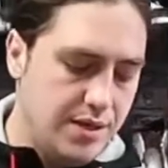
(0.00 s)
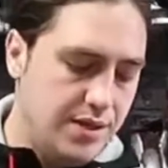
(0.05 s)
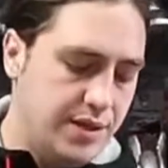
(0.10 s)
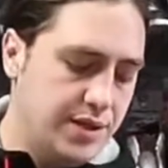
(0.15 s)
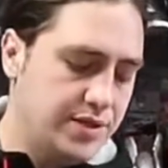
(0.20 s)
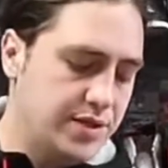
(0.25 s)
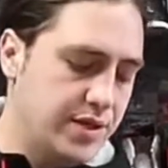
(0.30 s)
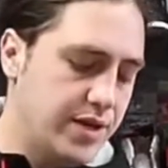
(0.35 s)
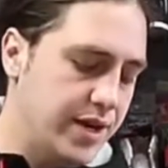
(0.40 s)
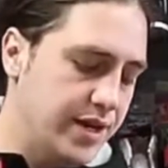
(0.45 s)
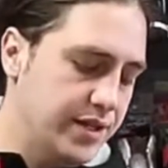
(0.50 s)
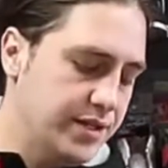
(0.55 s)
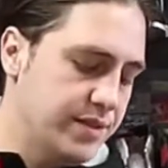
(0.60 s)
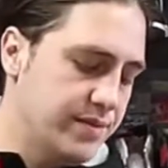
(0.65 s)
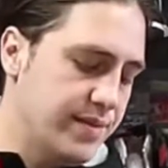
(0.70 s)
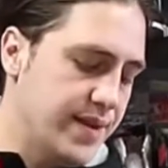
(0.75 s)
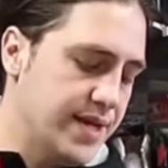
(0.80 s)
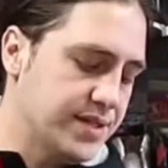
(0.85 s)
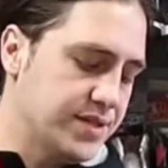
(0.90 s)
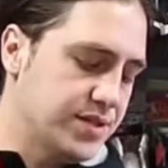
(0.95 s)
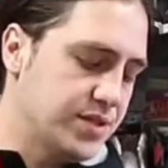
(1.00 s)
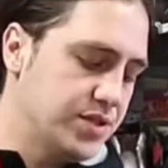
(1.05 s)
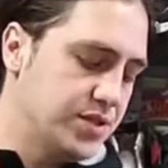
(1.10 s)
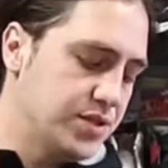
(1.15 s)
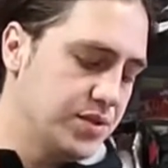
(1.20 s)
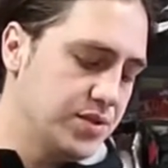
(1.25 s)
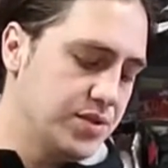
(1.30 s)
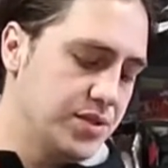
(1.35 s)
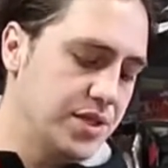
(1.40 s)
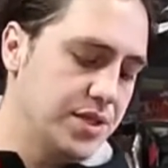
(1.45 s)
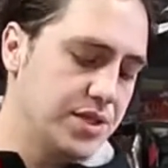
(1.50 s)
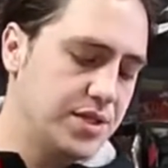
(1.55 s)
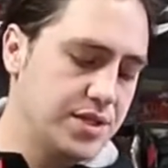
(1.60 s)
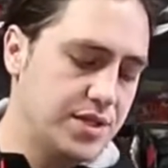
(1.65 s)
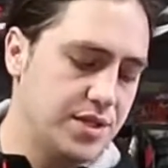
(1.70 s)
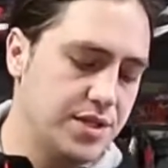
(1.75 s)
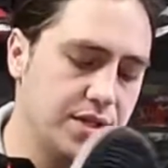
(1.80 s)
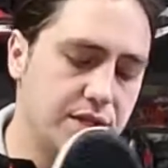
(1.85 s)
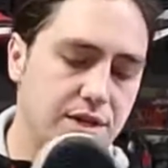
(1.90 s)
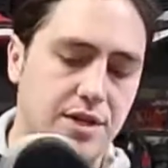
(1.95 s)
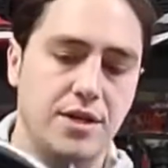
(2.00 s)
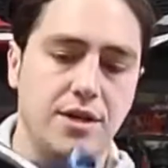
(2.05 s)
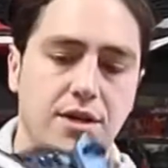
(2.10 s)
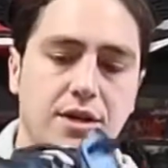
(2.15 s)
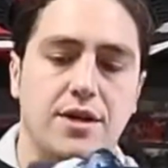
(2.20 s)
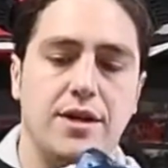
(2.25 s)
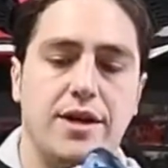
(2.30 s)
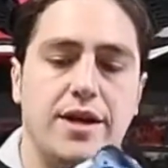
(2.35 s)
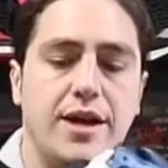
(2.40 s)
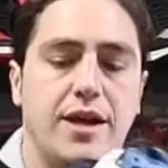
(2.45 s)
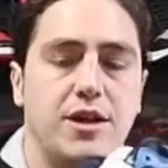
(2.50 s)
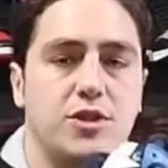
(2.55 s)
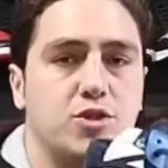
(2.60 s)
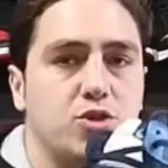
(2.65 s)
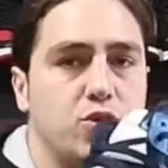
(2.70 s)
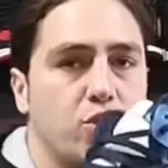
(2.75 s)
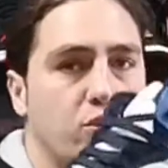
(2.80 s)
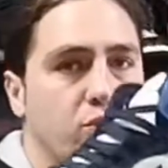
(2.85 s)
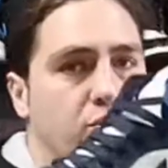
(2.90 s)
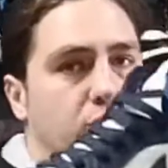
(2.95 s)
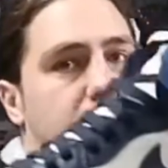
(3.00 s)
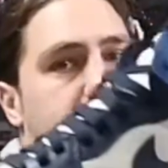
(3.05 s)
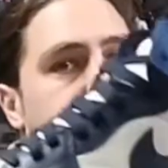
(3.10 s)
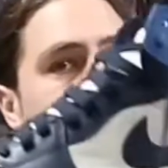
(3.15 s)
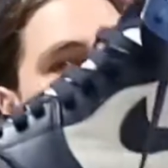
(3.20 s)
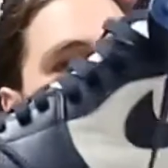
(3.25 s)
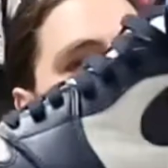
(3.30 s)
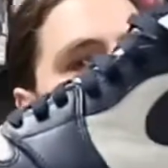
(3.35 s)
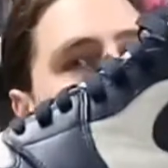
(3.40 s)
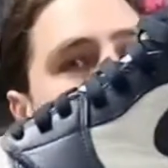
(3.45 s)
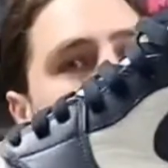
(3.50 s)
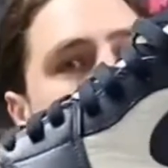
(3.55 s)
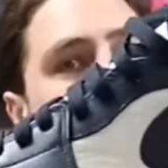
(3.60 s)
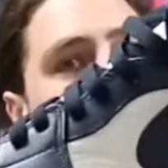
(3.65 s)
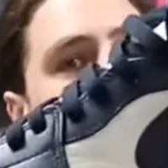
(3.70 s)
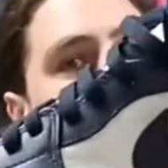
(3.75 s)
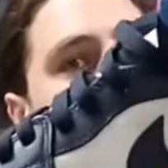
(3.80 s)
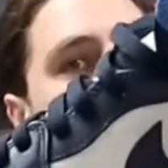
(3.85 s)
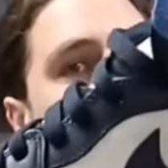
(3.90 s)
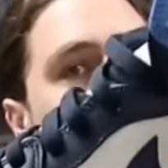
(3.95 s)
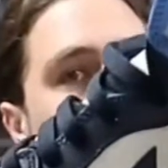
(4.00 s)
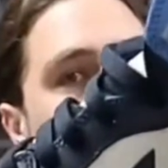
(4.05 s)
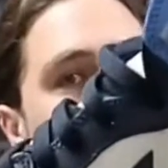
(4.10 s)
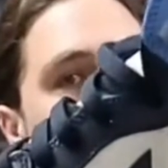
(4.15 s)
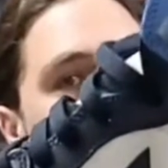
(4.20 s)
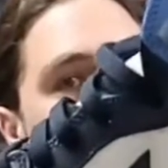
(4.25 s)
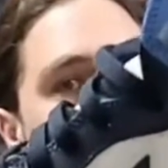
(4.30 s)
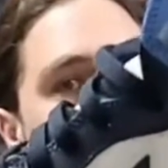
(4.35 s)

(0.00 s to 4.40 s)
These are heading to Massachusetts. Air Jordan One Obsidian. I